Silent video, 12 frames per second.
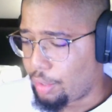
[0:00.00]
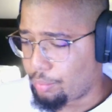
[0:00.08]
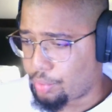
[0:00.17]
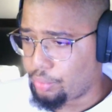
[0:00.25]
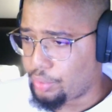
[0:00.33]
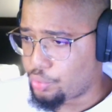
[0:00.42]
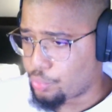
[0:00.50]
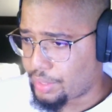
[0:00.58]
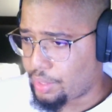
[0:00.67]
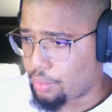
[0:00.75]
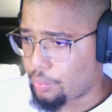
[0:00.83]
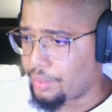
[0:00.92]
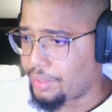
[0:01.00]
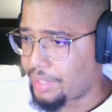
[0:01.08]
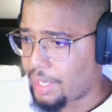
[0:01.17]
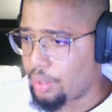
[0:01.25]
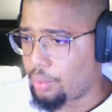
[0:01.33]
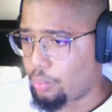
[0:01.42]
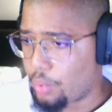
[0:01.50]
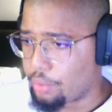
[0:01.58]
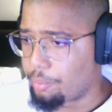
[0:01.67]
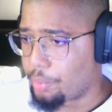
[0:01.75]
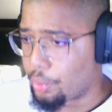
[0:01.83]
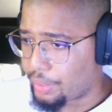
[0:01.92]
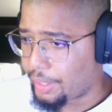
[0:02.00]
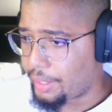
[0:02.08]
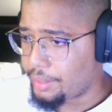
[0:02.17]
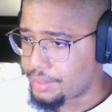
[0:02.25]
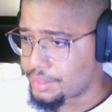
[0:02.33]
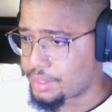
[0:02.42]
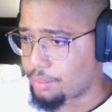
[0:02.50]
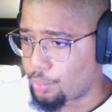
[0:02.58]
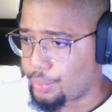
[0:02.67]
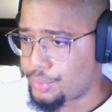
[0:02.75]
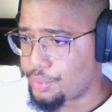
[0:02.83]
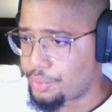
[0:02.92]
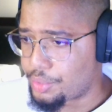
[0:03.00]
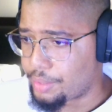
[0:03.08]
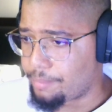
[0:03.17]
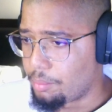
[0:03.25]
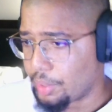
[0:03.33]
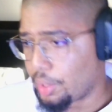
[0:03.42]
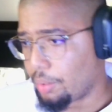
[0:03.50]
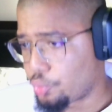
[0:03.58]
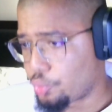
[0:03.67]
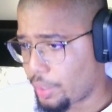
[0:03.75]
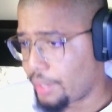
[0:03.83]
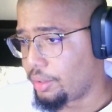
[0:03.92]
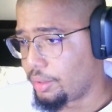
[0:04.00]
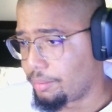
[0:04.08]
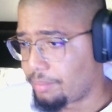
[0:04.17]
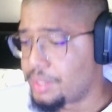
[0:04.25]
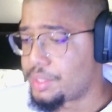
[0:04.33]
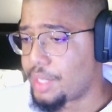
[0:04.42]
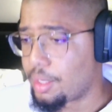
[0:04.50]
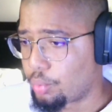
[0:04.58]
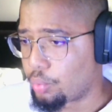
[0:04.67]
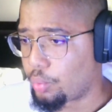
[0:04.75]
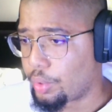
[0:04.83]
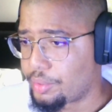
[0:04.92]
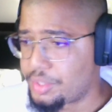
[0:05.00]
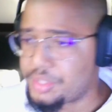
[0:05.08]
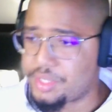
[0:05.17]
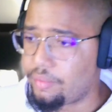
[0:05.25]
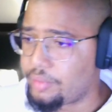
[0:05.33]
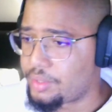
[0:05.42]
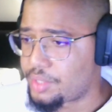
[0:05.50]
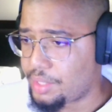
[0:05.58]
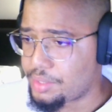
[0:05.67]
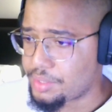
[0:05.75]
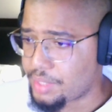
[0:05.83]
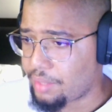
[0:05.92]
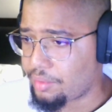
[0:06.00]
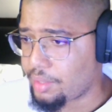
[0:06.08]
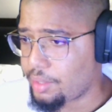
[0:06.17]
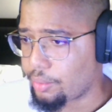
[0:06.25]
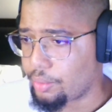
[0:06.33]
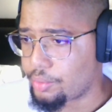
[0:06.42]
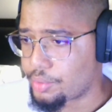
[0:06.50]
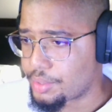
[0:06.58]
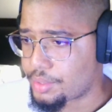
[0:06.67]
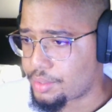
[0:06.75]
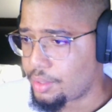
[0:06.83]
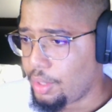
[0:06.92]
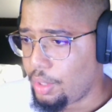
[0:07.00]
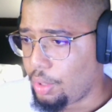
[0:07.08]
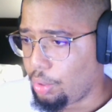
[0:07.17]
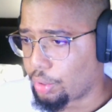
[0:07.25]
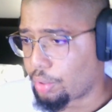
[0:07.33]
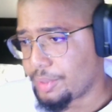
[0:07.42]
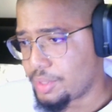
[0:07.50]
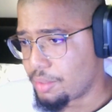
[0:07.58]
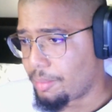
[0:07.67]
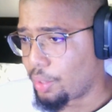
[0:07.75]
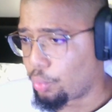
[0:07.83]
I'm currently drinking around 1 gallon of water per day since I'm going to the gym, but I'll try to intake more water to see if it changes anything, or just look up into better